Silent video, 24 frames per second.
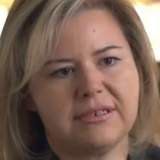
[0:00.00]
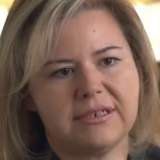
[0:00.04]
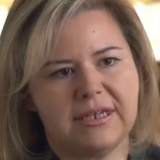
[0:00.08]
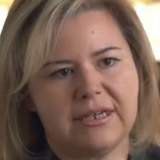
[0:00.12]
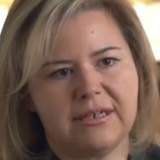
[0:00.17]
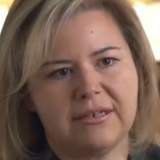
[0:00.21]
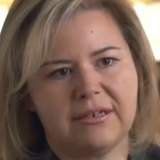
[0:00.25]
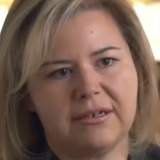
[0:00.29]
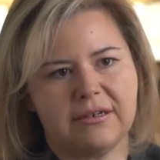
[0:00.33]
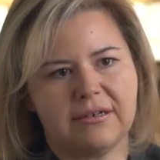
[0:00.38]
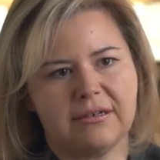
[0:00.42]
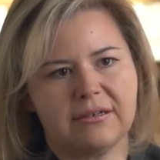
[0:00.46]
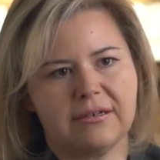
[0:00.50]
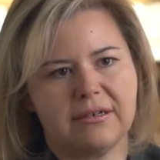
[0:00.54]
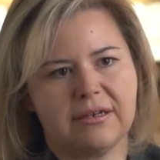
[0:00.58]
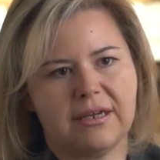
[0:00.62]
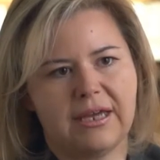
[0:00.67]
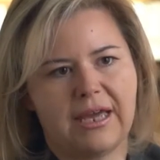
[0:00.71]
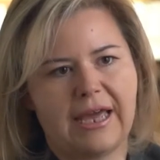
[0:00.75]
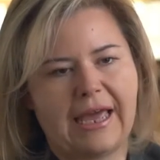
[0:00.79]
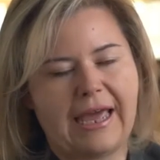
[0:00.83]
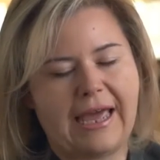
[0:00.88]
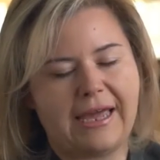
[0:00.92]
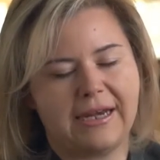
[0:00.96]
the data
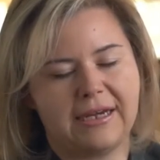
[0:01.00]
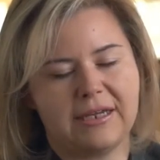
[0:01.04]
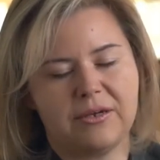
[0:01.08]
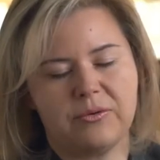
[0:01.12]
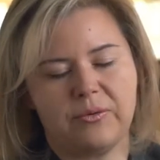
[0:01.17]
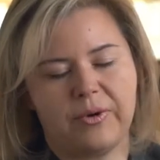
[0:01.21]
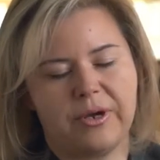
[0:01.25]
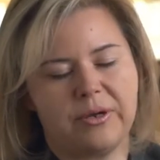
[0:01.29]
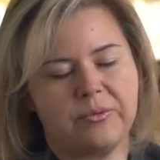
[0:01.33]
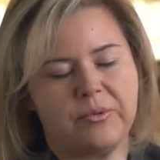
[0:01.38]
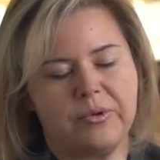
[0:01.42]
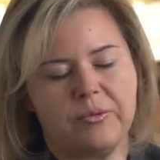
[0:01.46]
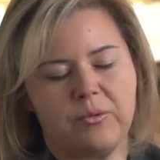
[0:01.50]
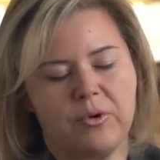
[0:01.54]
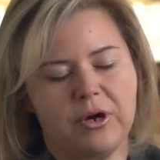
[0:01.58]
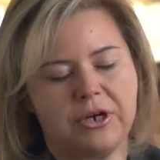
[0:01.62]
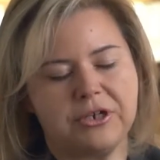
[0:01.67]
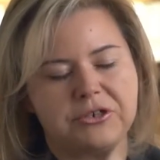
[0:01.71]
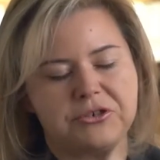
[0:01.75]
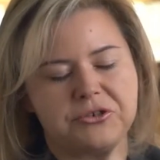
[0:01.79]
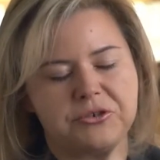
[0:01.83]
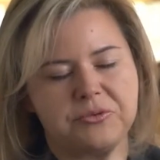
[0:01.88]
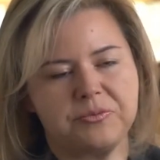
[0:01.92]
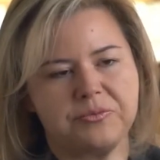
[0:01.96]
any way we
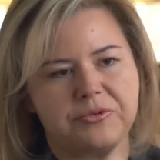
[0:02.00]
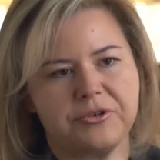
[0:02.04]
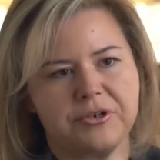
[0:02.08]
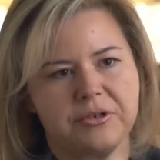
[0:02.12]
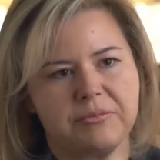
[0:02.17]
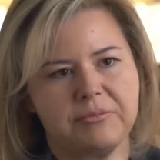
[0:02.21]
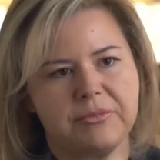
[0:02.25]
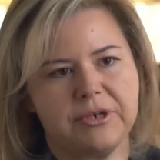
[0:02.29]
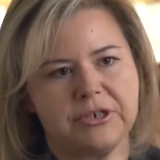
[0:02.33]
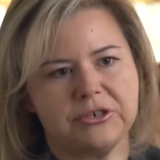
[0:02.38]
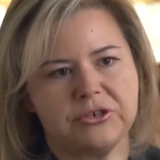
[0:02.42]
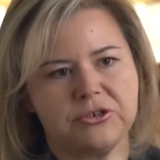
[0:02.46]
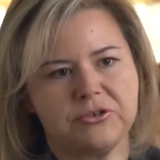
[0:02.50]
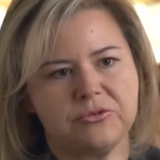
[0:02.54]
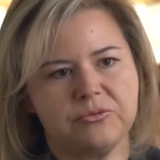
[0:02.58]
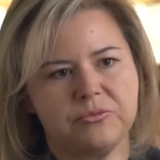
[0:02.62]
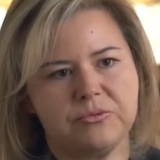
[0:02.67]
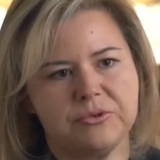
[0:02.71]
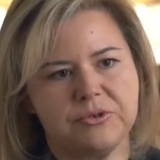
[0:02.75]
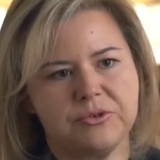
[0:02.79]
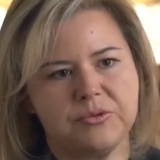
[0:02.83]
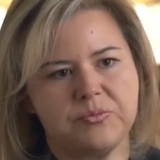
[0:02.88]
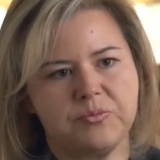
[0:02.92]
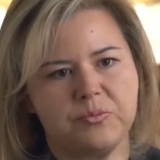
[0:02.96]
wanted to pretty much
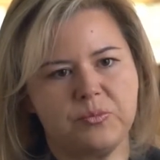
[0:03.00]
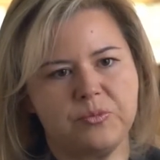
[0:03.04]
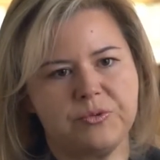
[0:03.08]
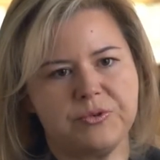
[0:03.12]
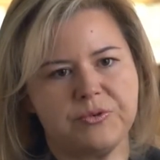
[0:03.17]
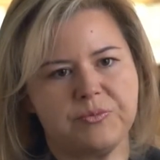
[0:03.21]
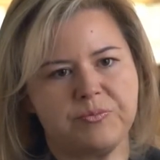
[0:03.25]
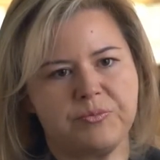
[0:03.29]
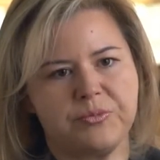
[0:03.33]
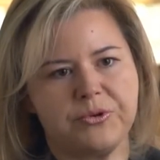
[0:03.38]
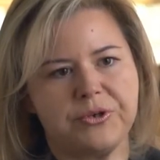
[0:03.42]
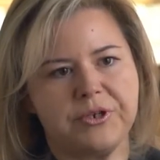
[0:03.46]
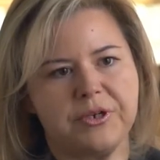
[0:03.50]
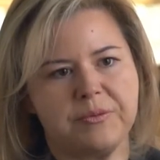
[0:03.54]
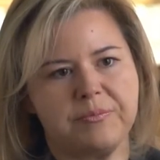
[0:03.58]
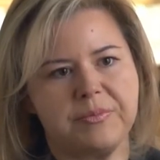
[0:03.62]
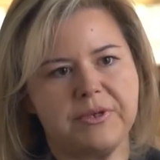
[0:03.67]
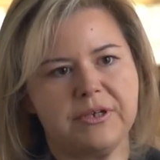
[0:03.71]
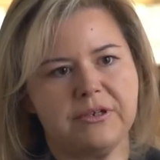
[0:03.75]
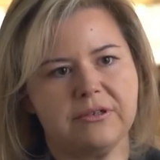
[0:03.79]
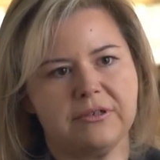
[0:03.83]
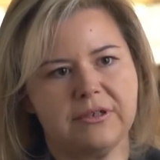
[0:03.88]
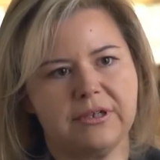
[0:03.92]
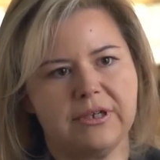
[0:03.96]
was pretty
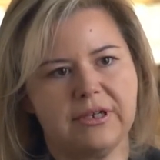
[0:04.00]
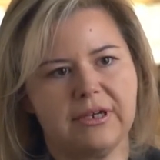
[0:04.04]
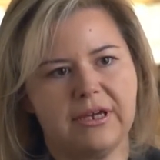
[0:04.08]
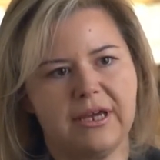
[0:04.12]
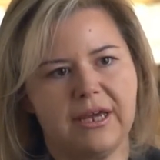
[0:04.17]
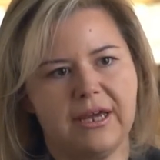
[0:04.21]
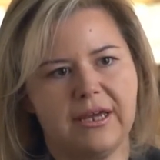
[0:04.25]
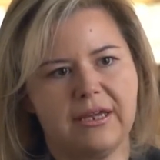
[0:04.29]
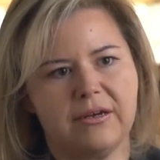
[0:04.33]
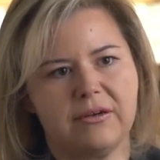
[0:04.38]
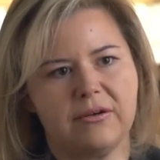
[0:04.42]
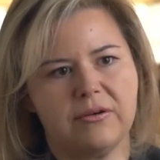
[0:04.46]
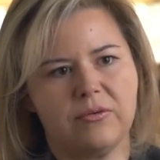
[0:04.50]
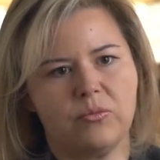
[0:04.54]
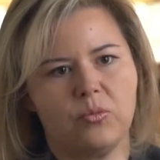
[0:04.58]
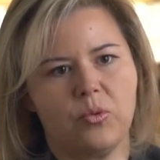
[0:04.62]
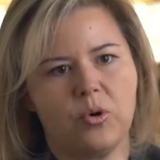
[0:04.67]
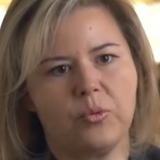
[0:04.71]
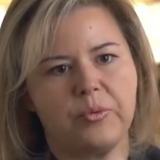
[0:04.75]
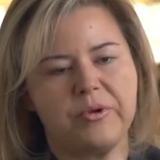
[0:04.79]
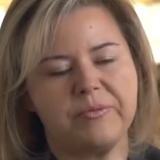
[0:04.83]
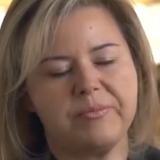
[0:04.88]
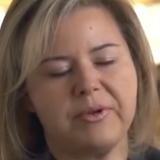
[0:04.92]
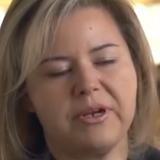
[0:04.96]
appealing. And
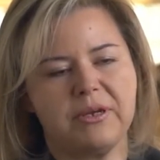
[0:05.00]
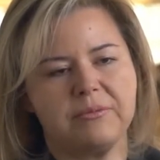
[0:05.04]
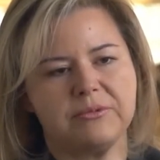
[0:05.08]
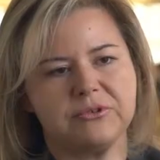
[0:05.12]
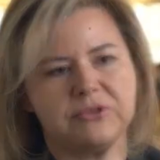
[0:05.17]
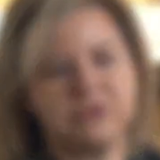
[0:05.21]
what we've been